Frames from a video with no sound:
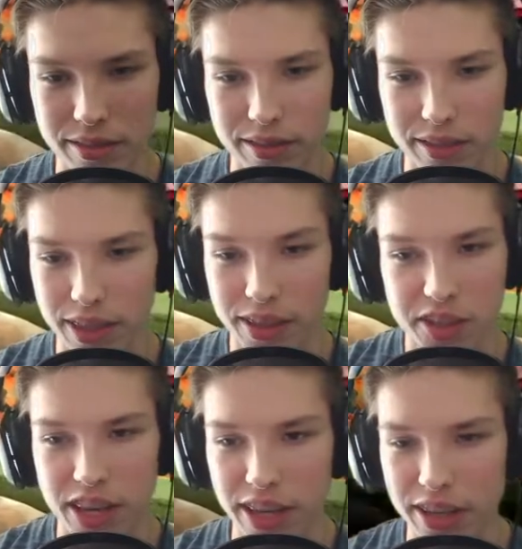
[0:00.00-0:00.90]
just a
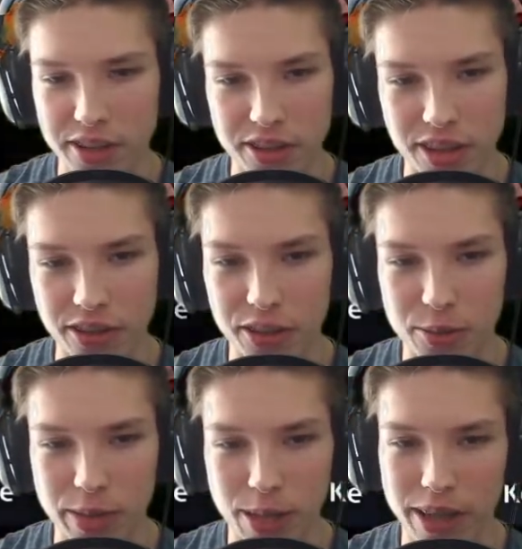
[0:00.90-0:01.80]
change, nothing too
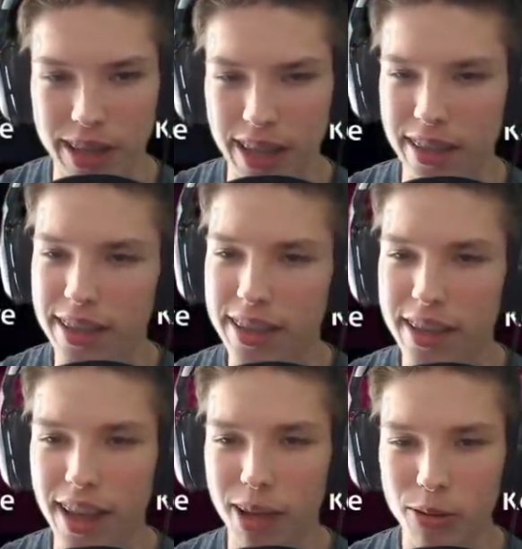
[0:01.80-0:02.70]
big about that.
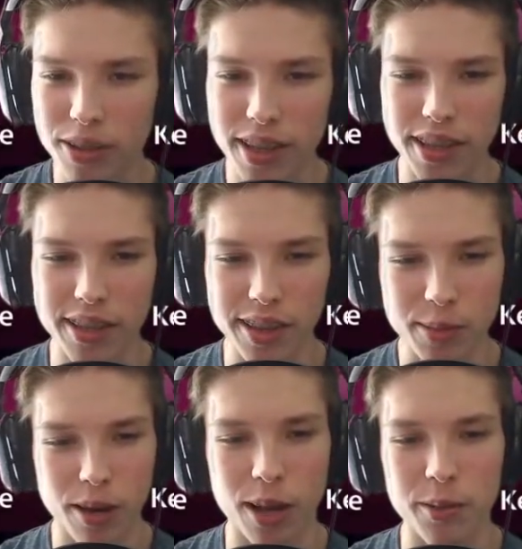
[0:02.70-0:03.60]
I will say this is
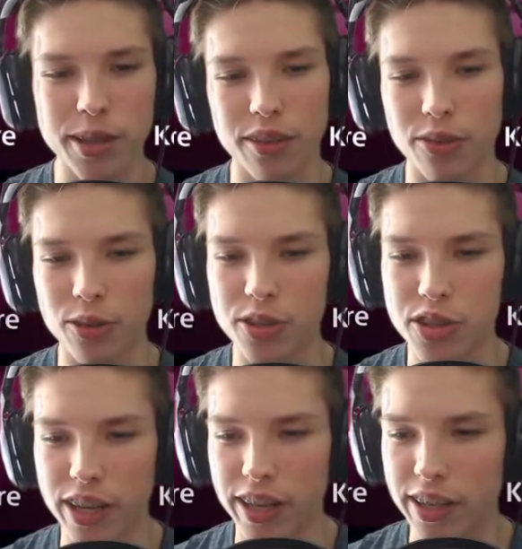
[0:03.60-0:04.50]
probably the first
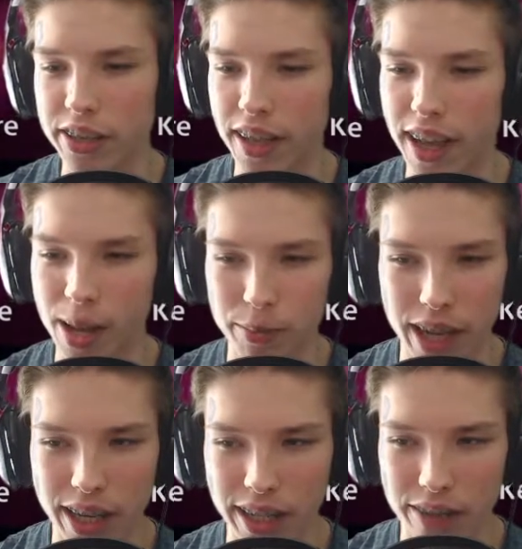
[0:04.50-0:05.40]
change that I'm kind
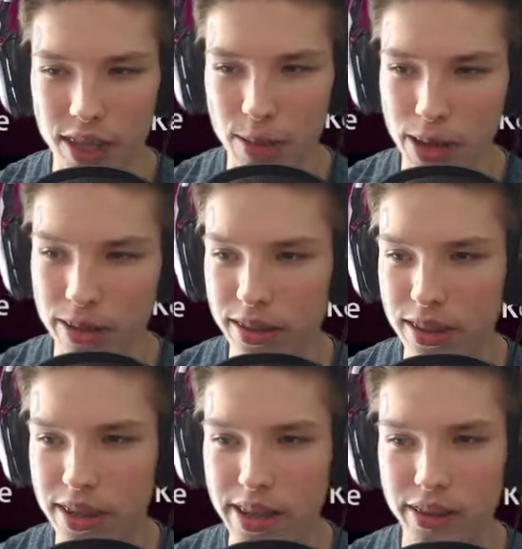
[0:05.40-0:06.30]
of iffy about.
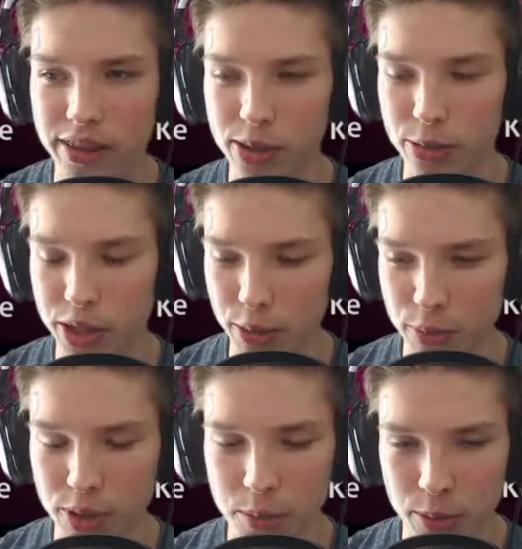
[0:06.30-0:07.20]
So when you boot
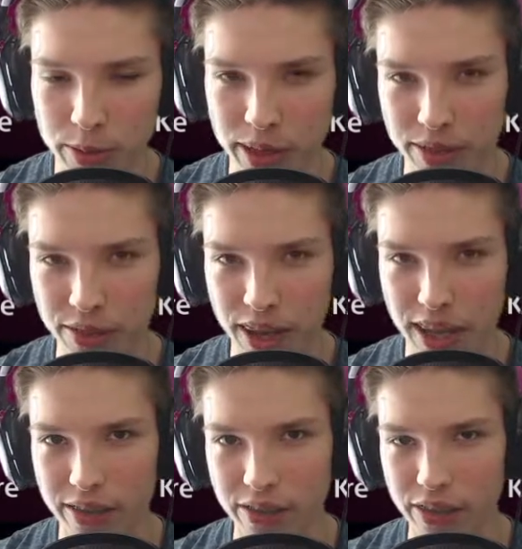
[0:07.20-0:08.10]
up your
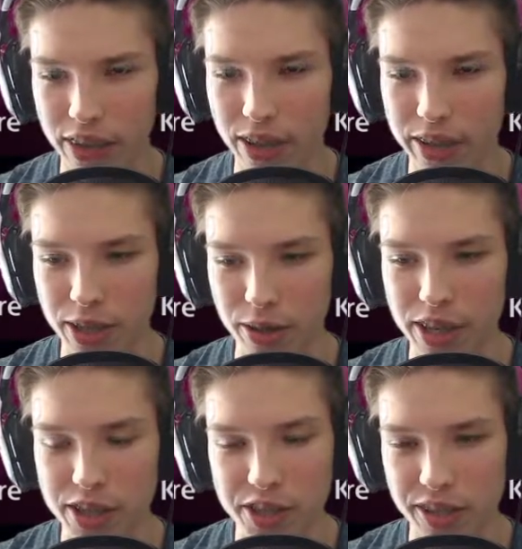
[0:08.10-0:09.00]
PS5, and
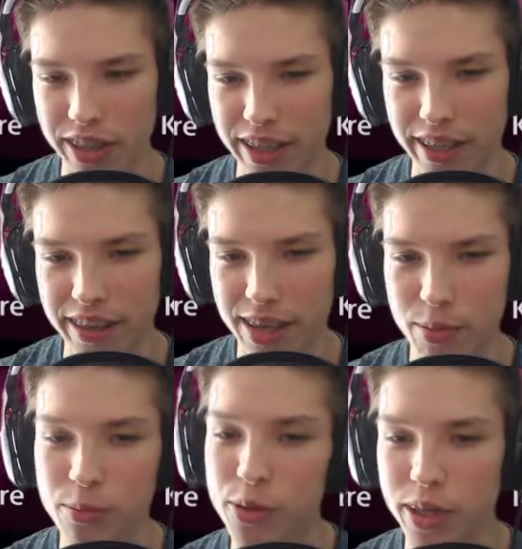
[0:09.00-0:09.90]
initially it's going to be
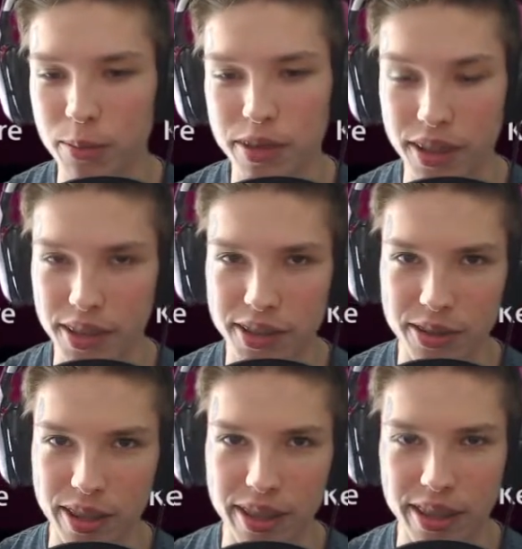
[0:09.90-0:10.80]
booting up to this
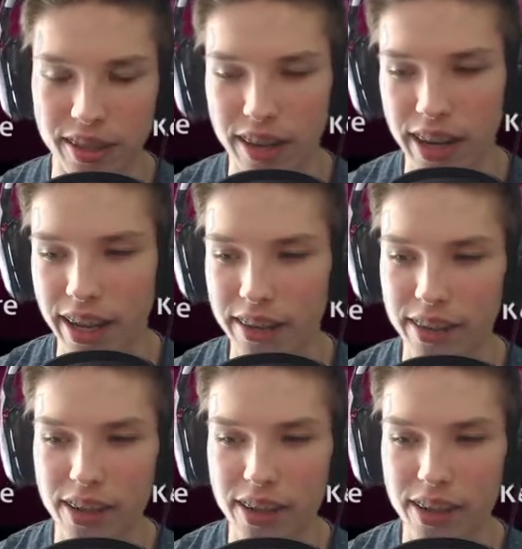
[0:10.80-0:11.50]
screen here, and